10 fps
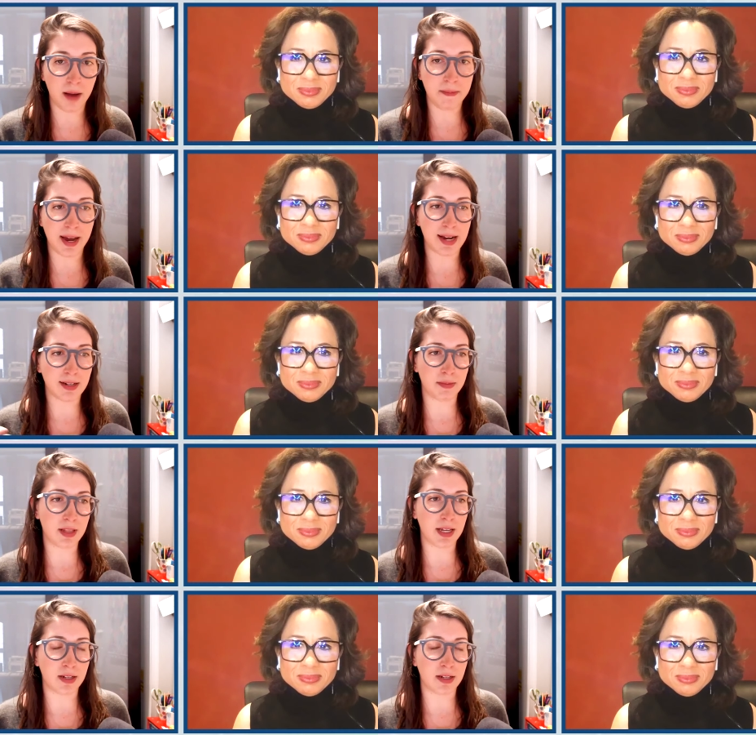Speaker 1: combat some
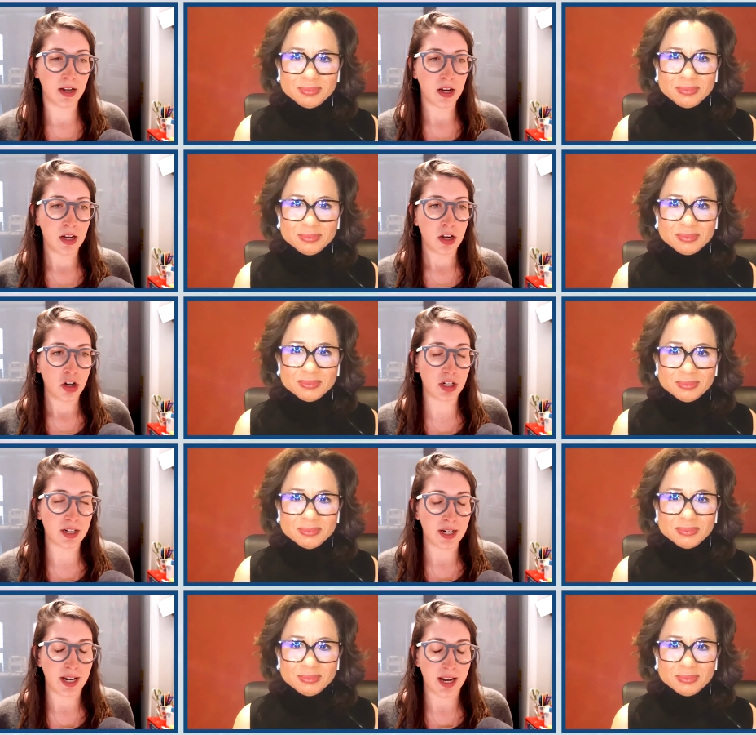of these
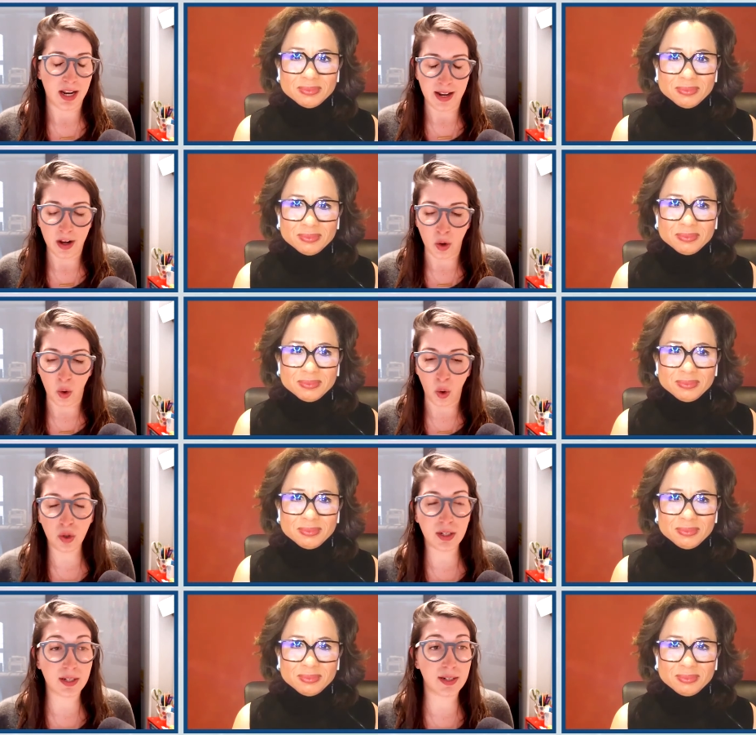just
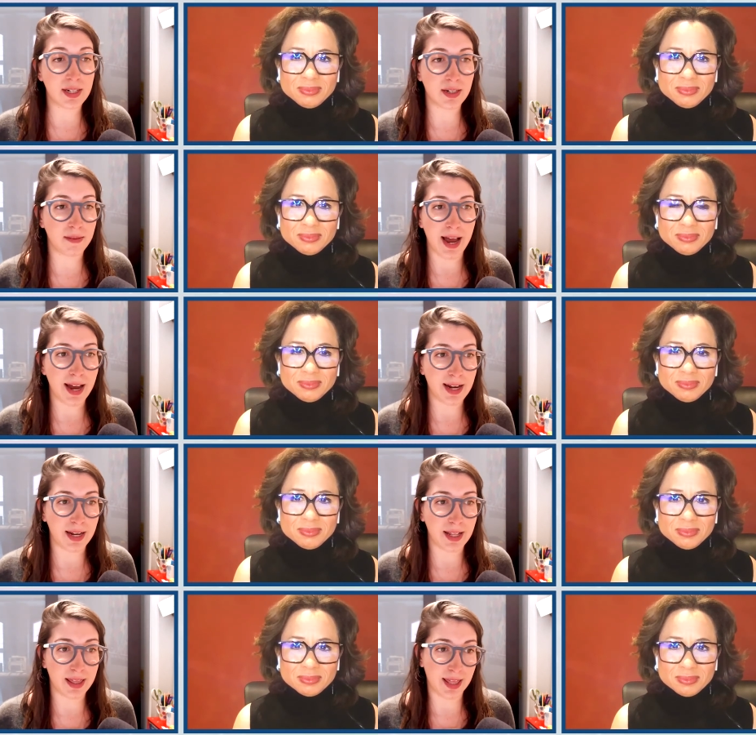old
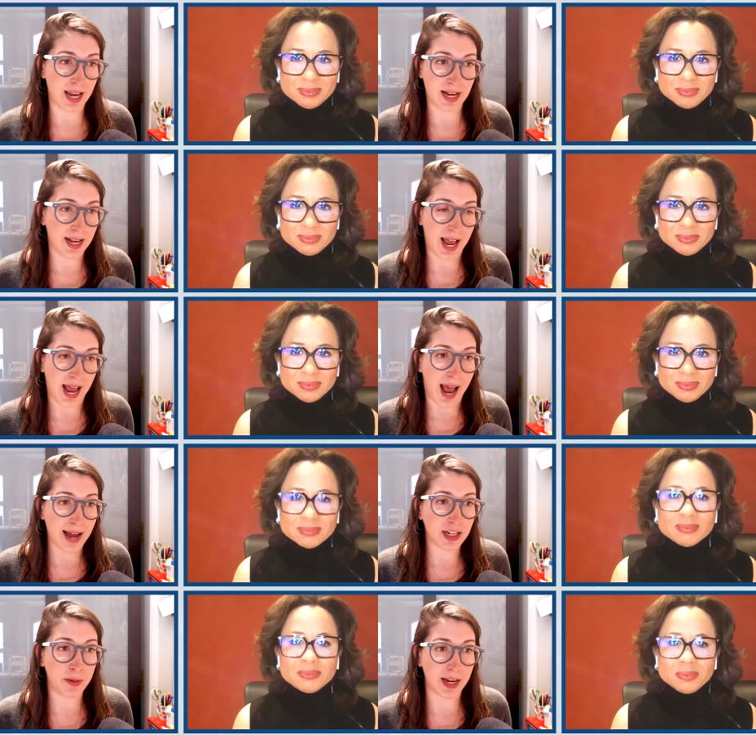systematic like
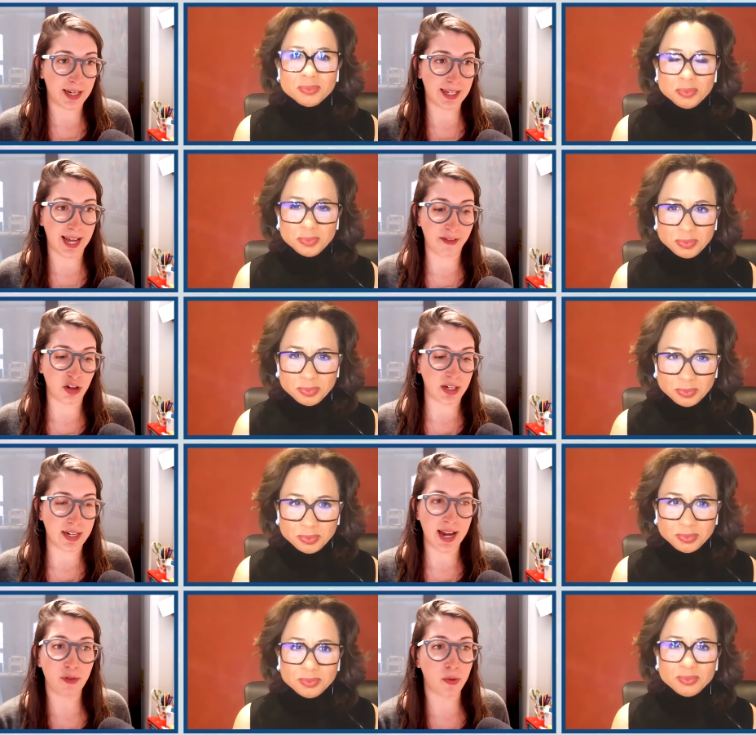aspects that have
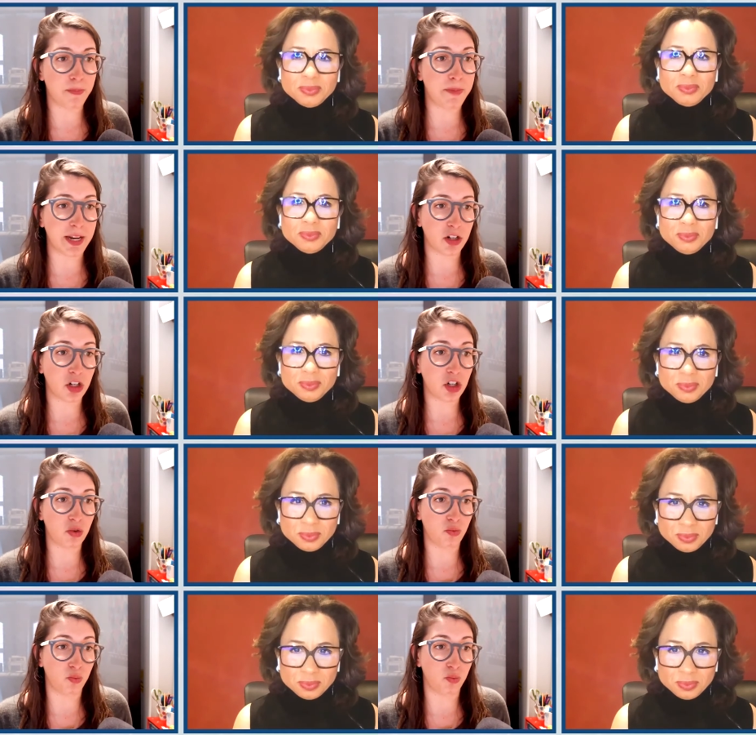just never been